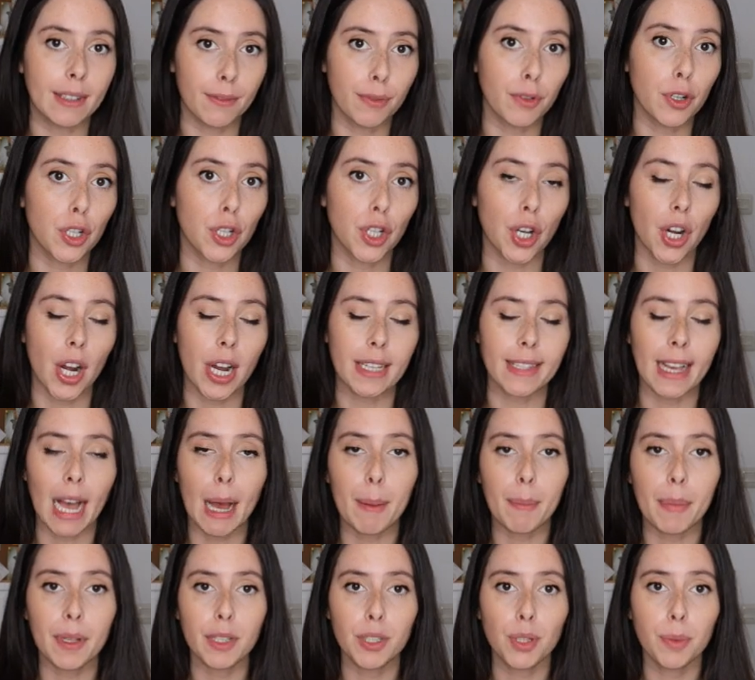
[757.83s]
It for sure has
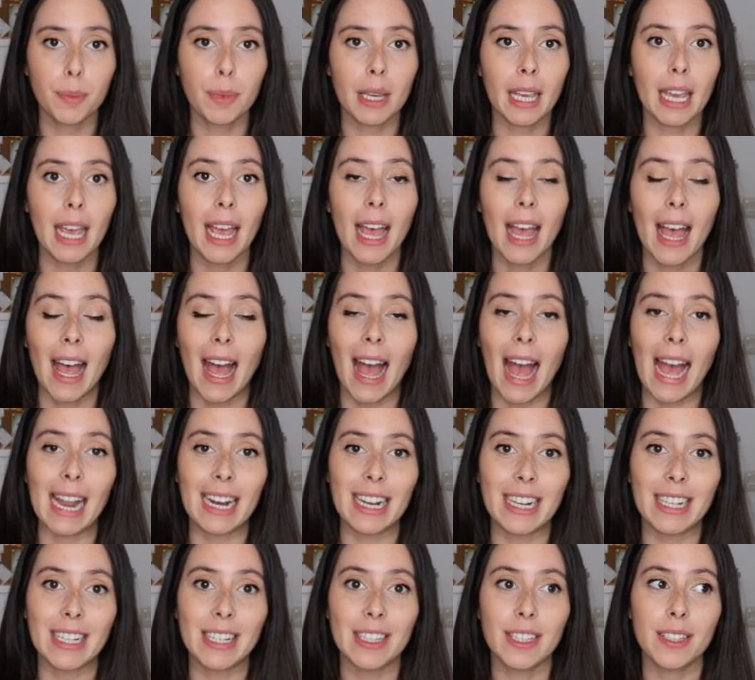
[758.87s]
happened to me,
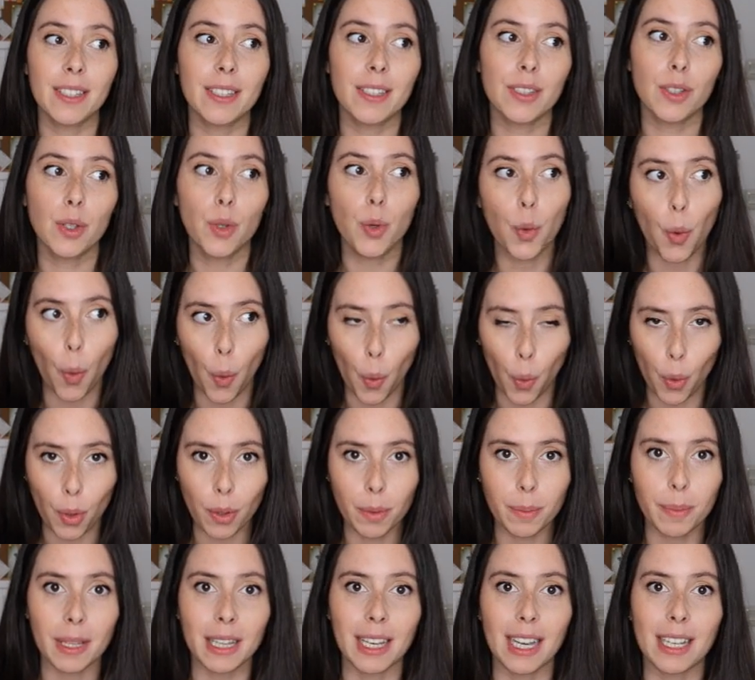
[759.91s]
and it is
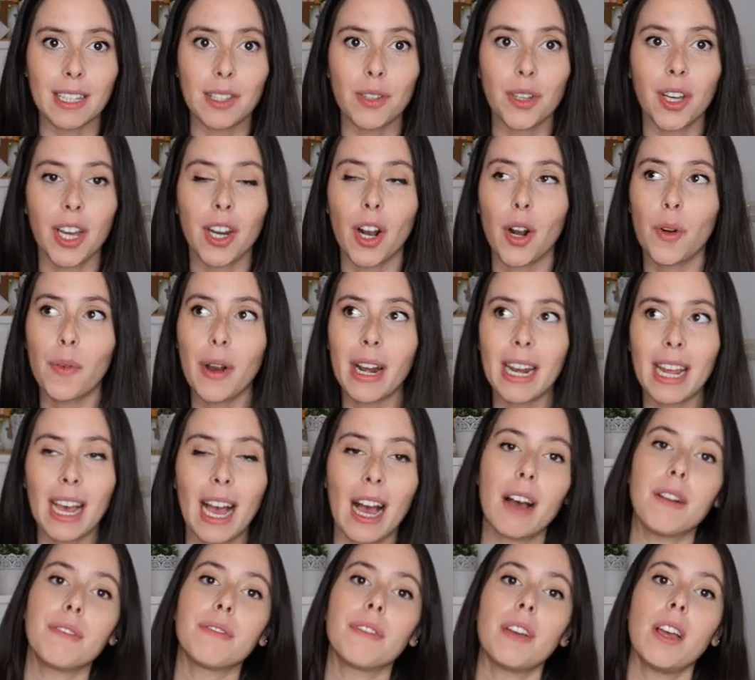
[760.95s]
cool because you can already
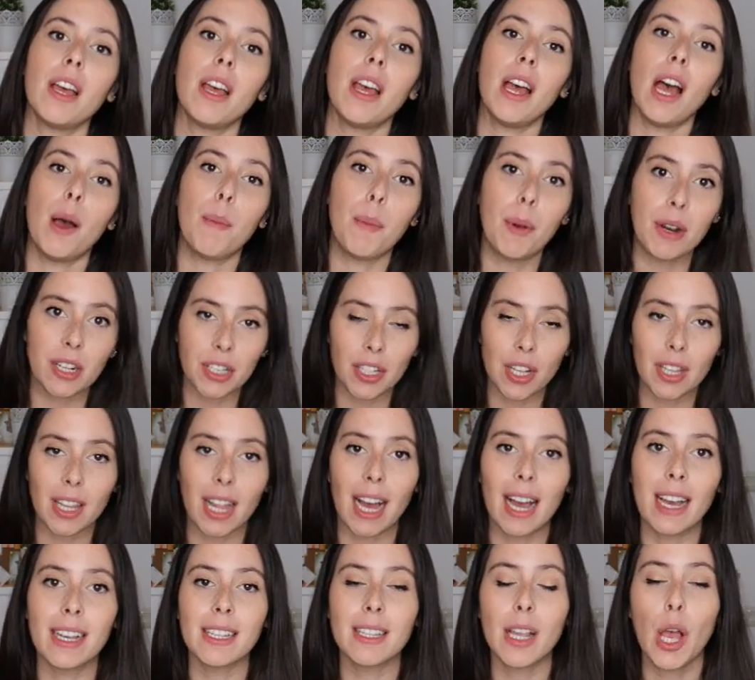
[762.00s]
have a
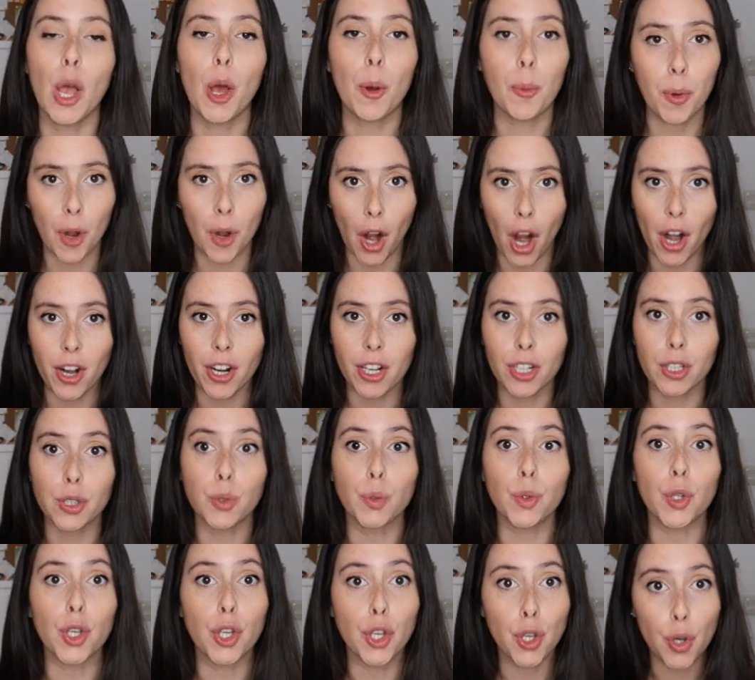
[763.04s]
personalized product
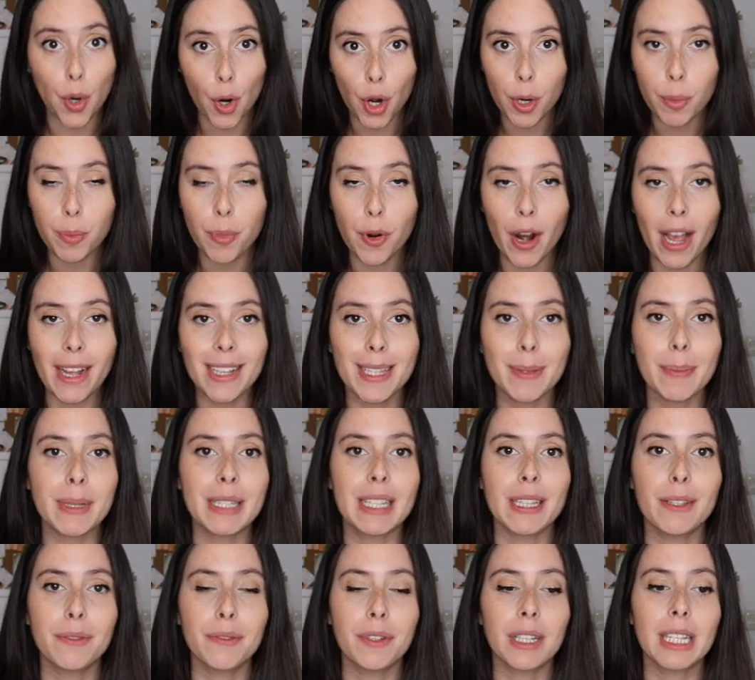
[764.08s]
to your brand
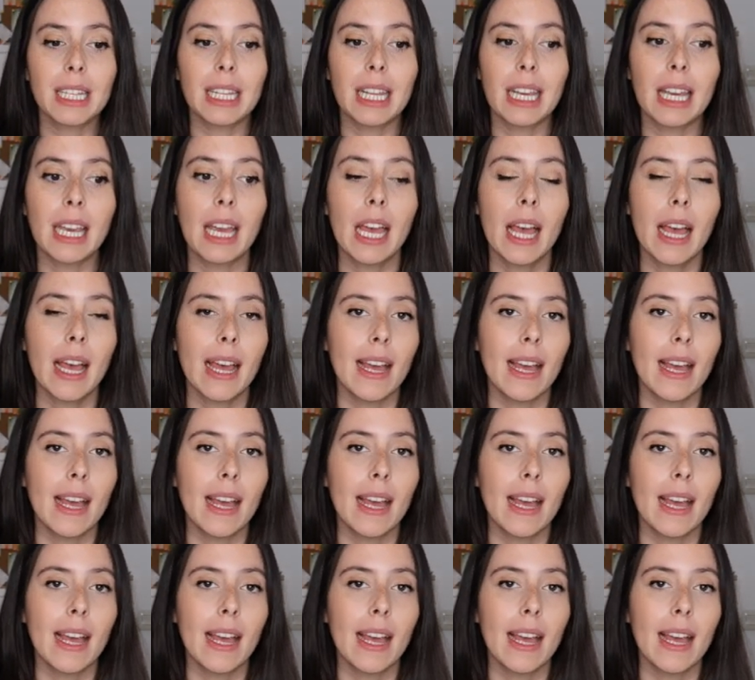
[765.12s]
specifically